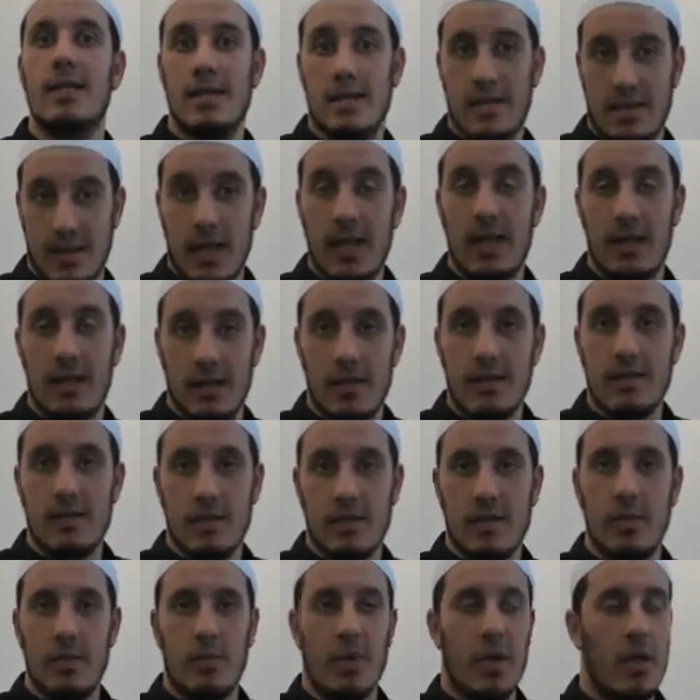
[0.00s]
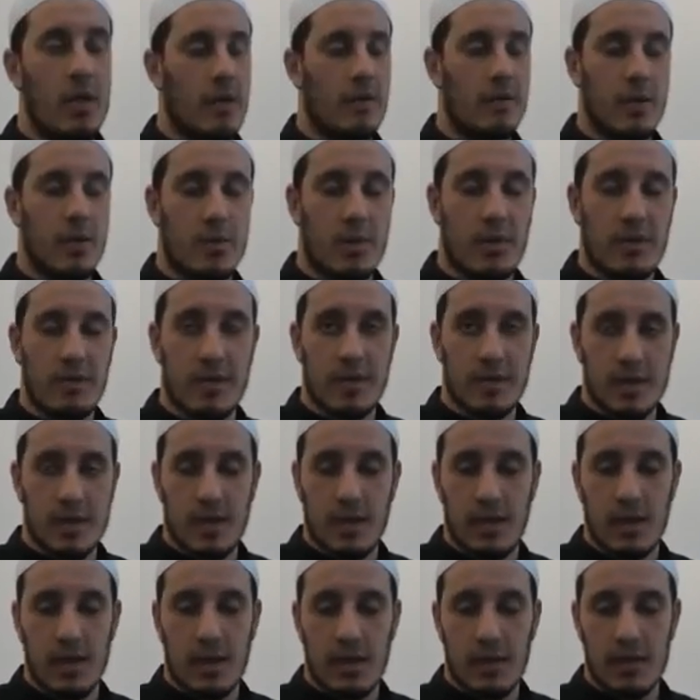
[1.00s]
yeah, so the birth of the Prophet
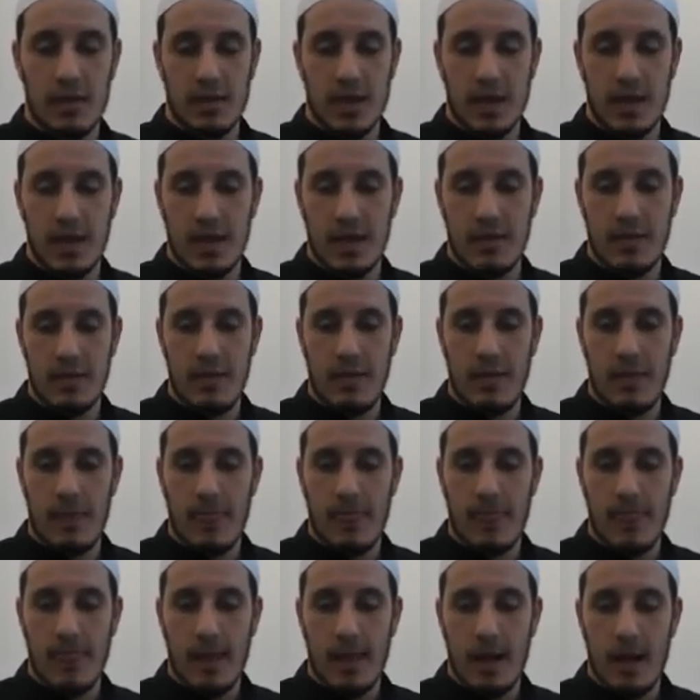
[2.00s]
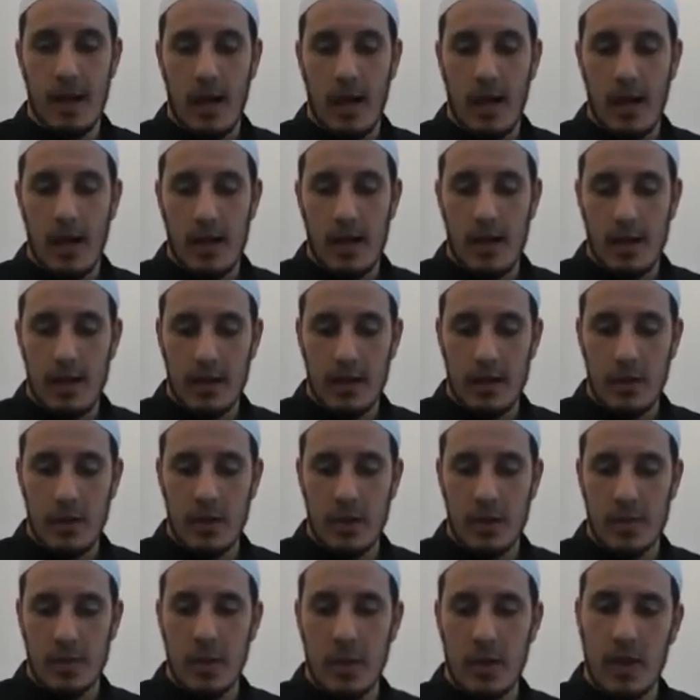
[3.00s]
sallallahu and then we
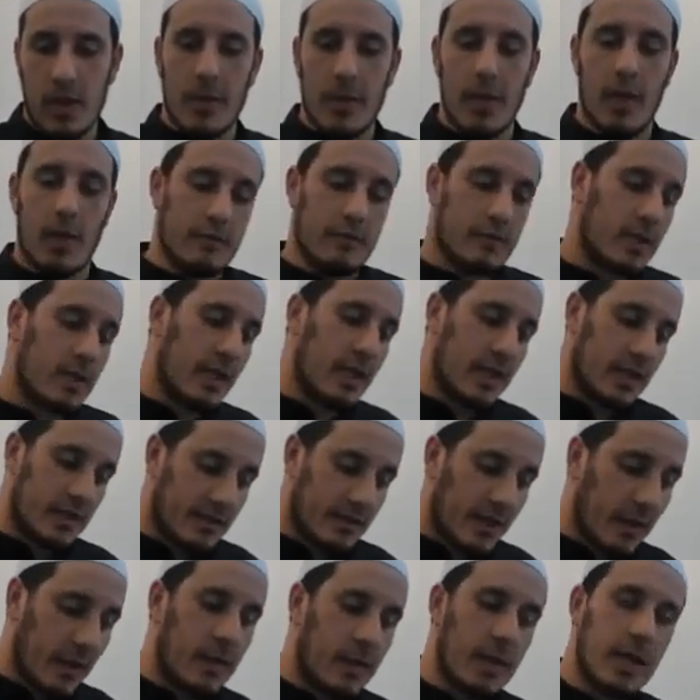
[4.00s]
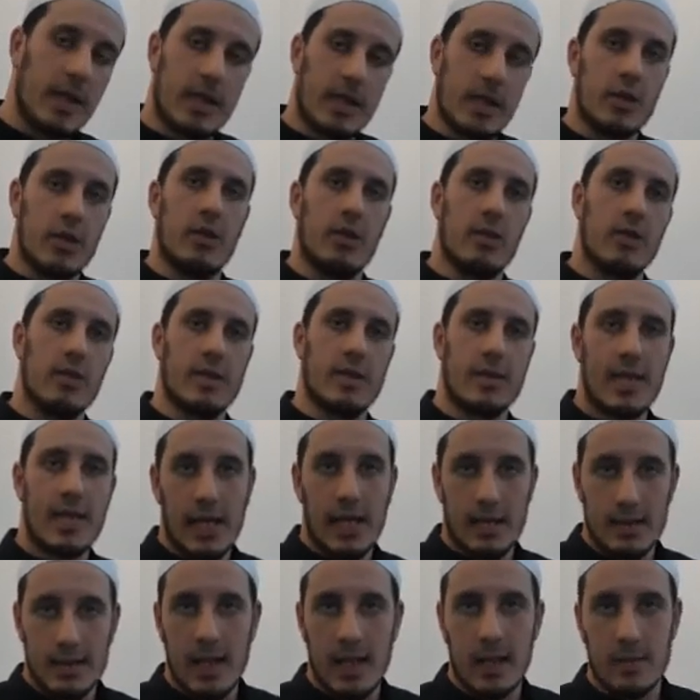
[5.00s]
spoke about obviously his family. You know, his
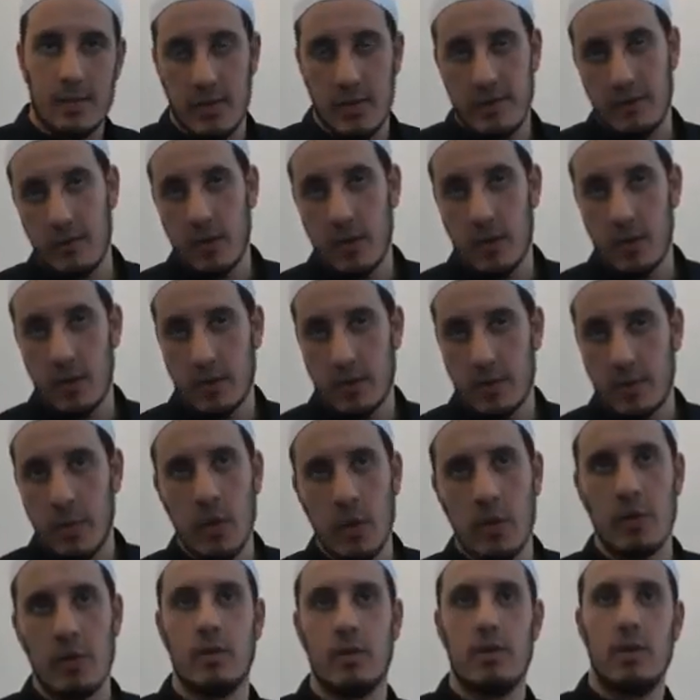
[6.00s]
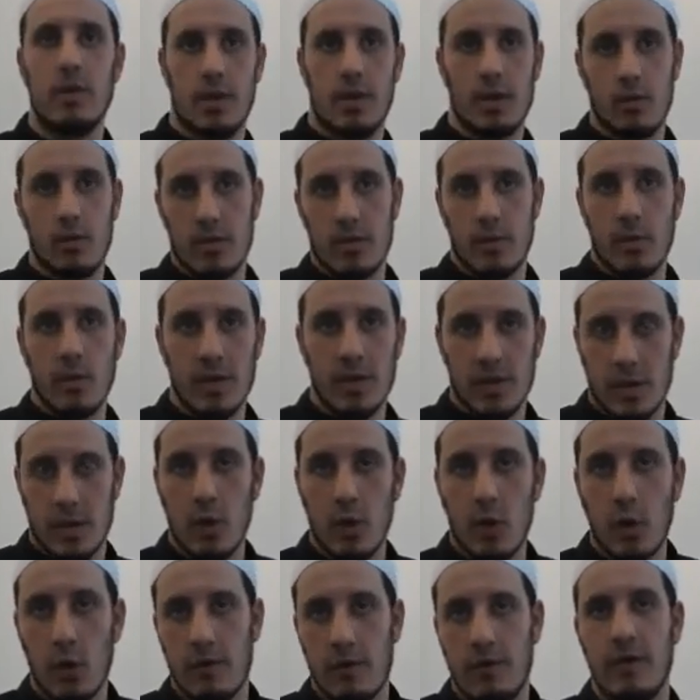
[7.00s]
dad died before he was born. He was born as an
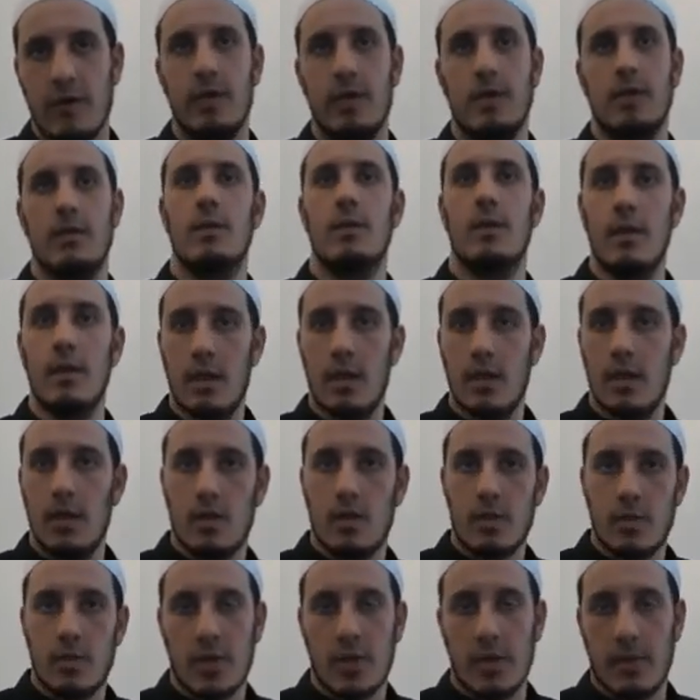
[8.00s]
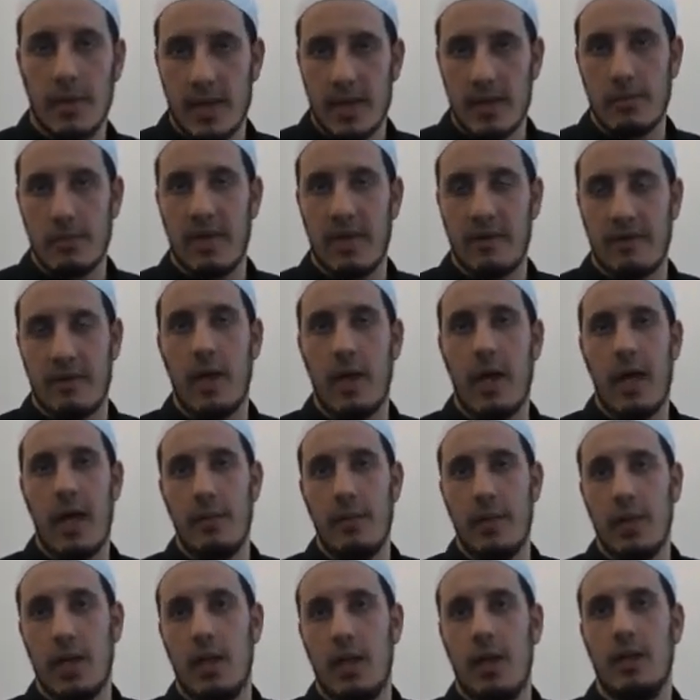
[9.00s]
orphan spoke about his mother
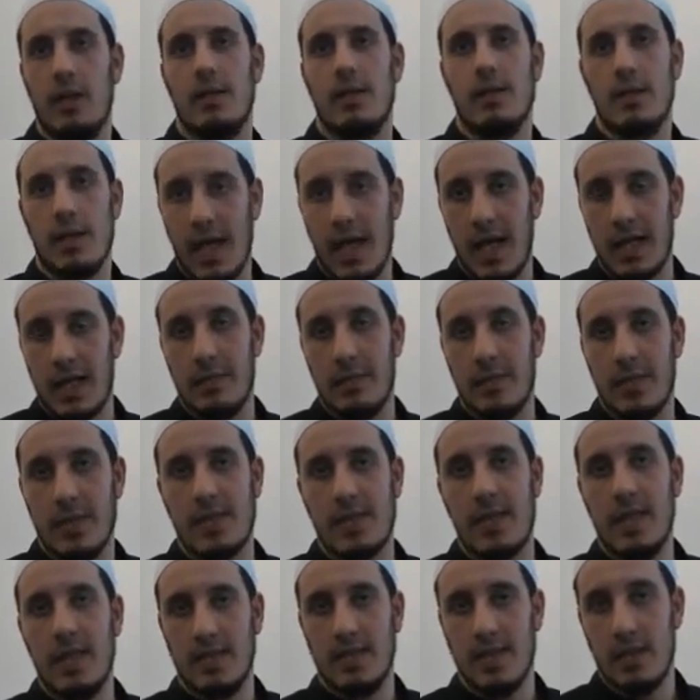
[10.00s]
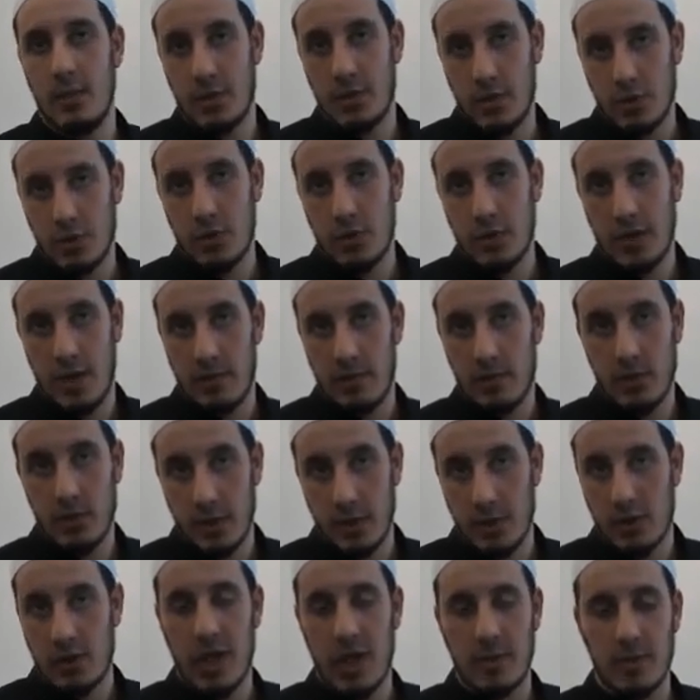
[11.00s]
Amina Halima Sa'diya. She took him to the
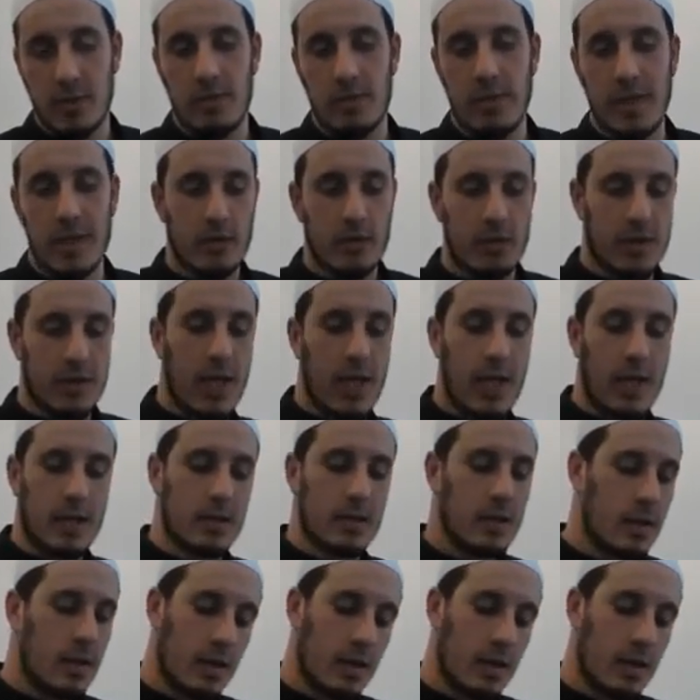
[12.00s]
tribe of Banu Sa'd